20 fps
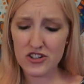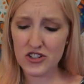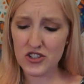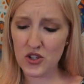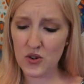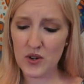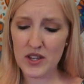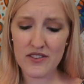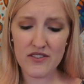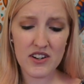
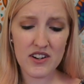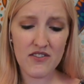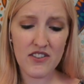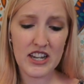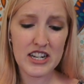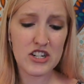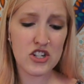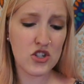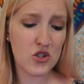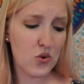So even if
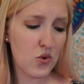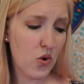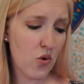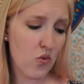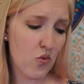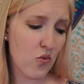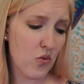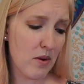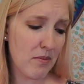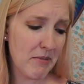I do
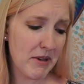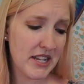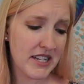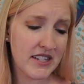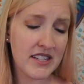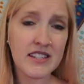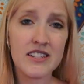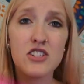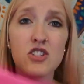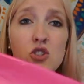rip
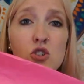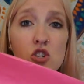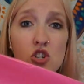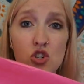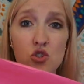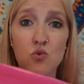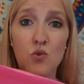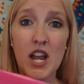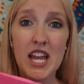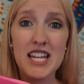it to
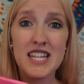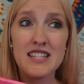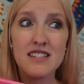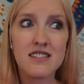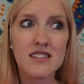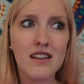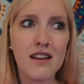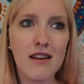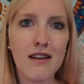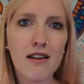
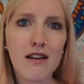shreds,